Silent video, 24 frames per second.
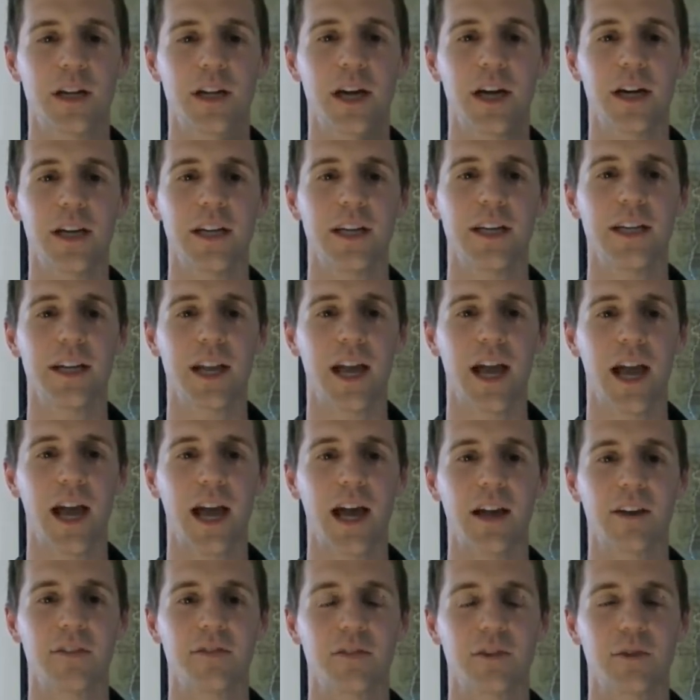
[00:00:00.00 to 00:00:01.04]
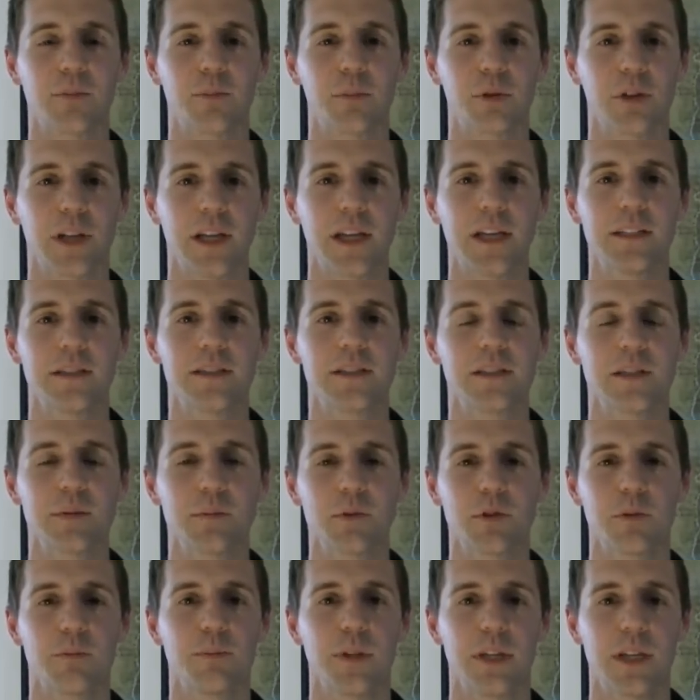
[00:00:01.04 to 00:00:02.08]
cut it in half. Plain,
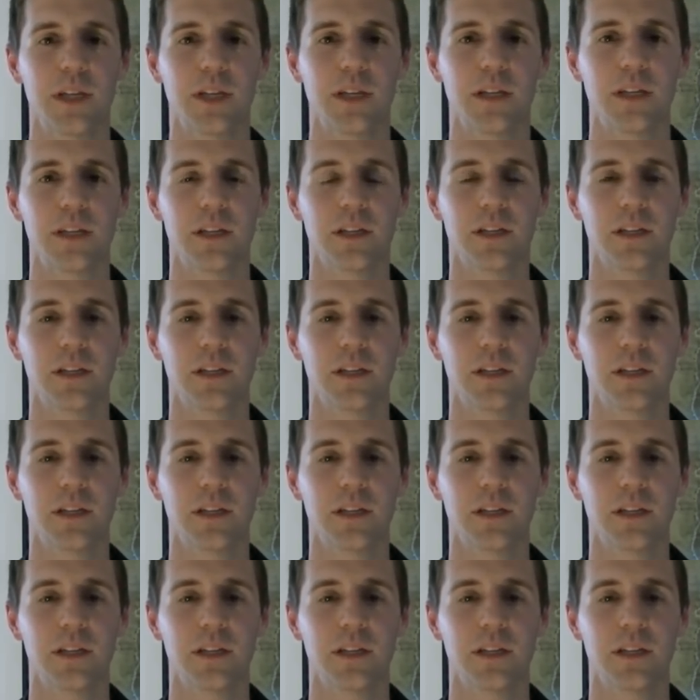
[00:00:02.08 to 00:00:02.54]
simple bean.